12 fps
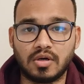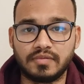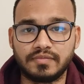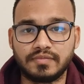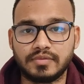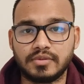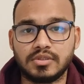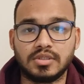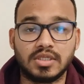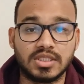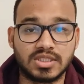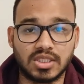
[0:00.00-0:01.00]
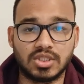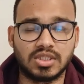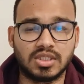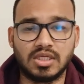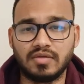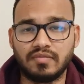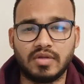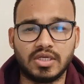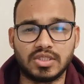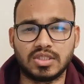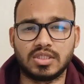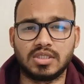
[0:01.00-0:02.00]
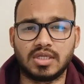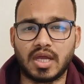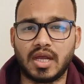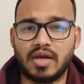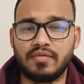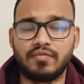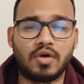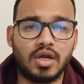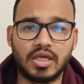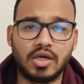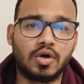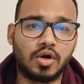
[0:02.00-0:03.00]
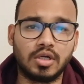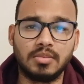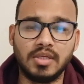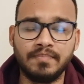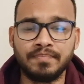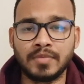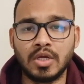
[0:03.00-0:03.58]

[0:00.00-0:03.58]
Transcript: of recession, inflation and falling economy